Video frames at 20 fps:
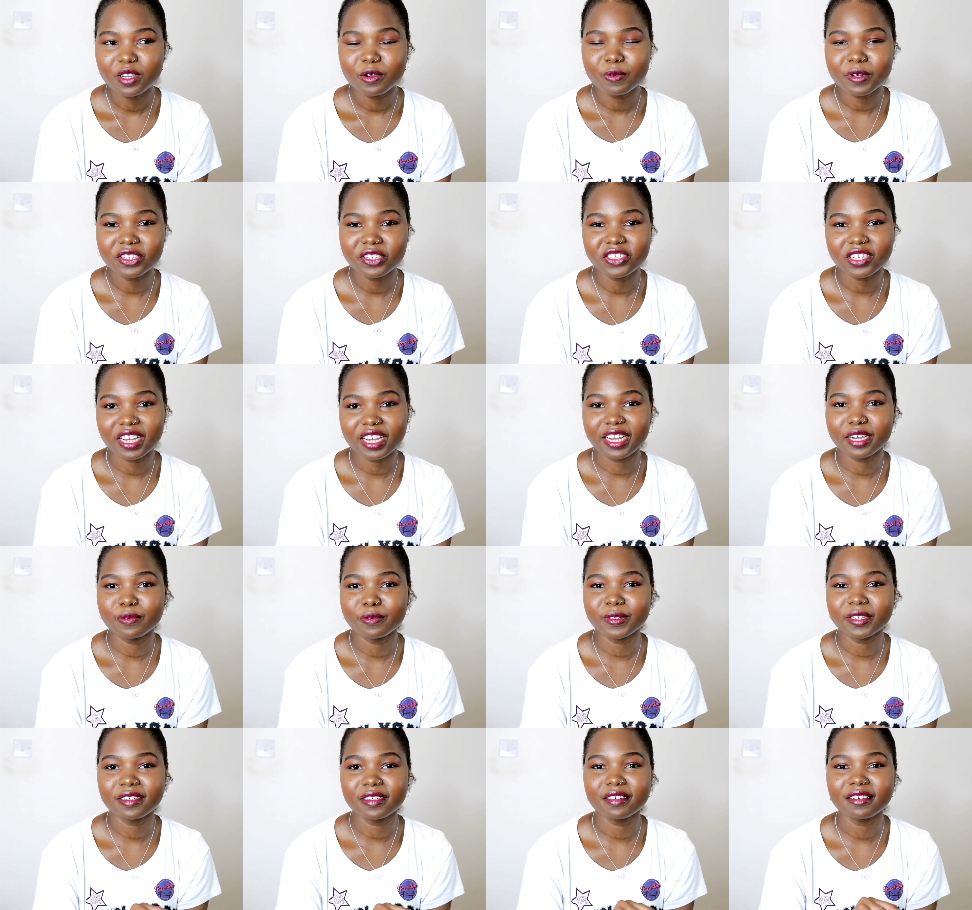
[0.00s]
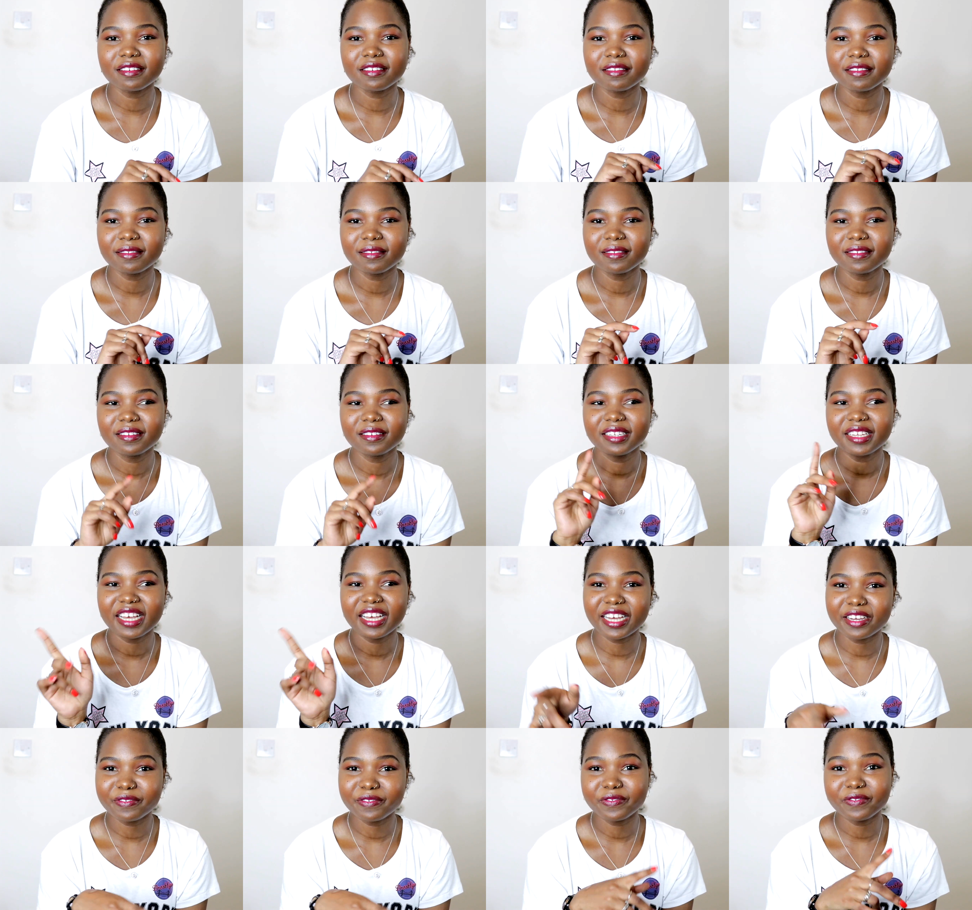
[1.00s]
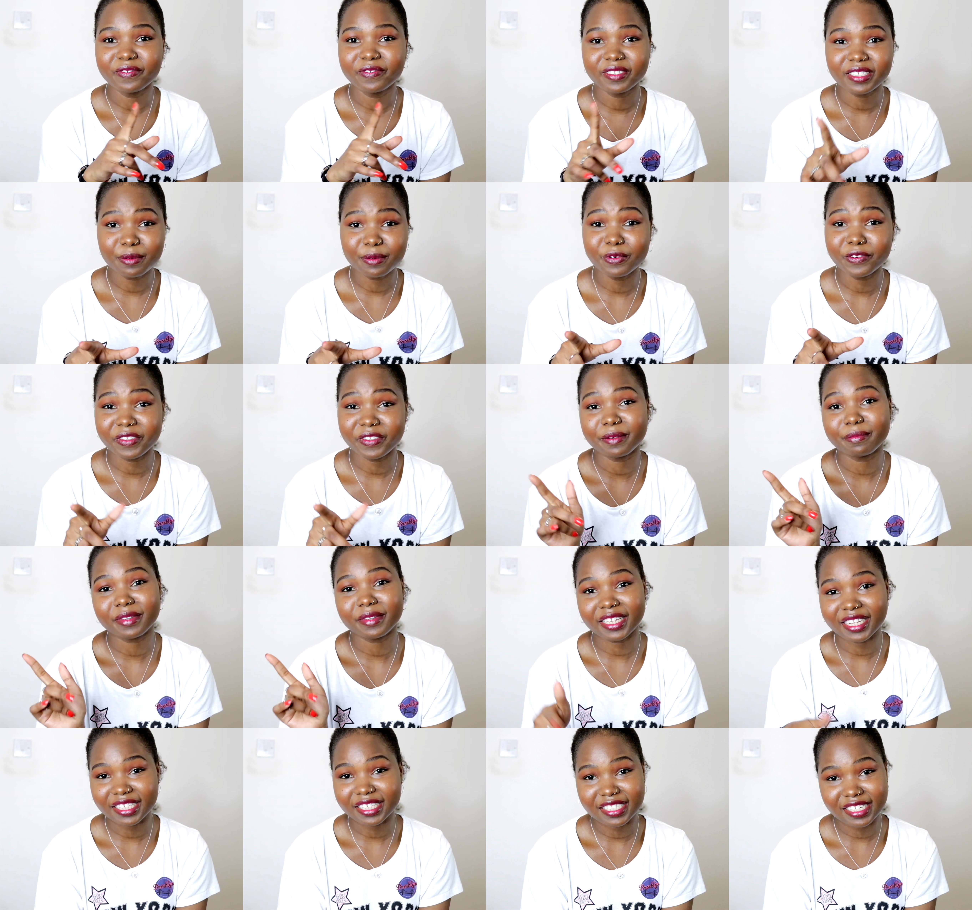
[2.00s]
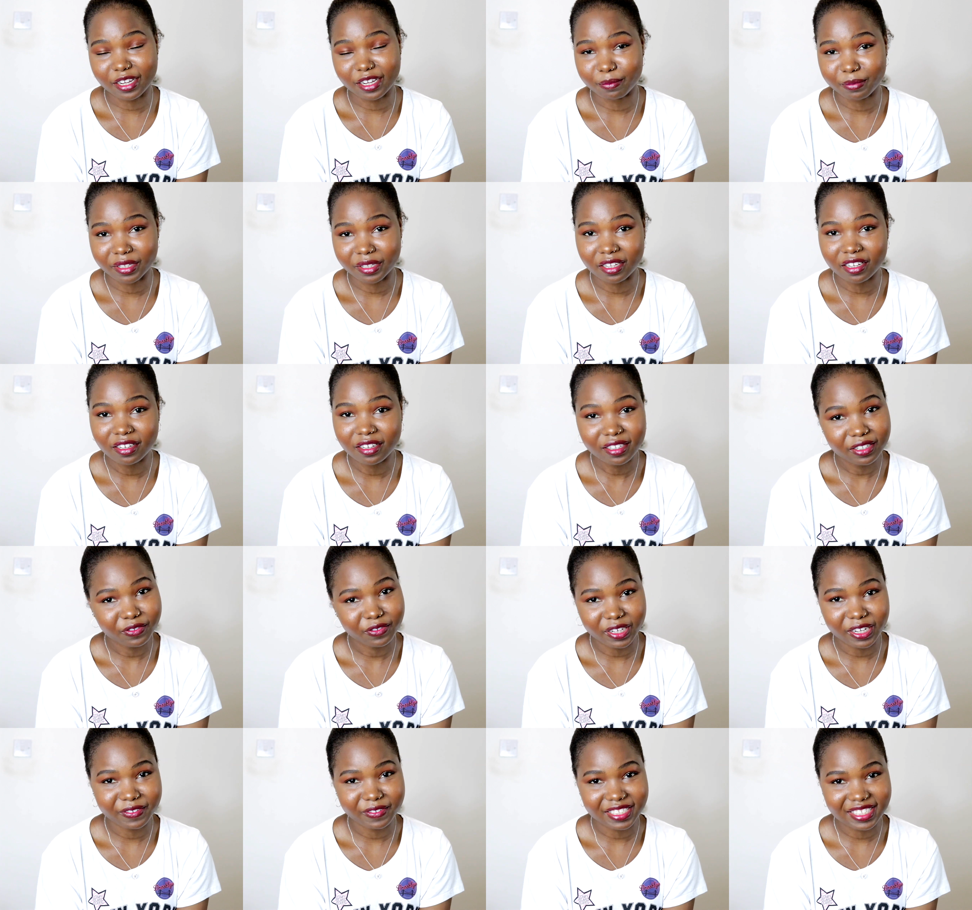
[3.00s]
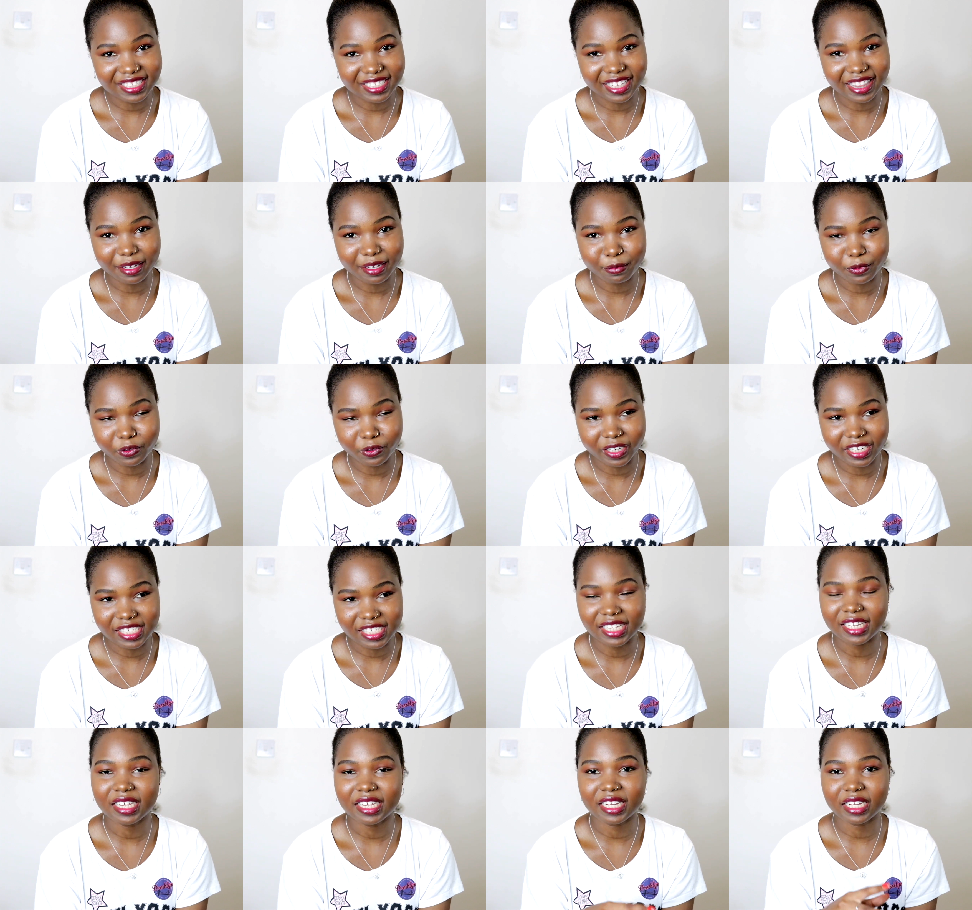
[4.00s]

which I will have some of them linked down below if you haven't seen them already.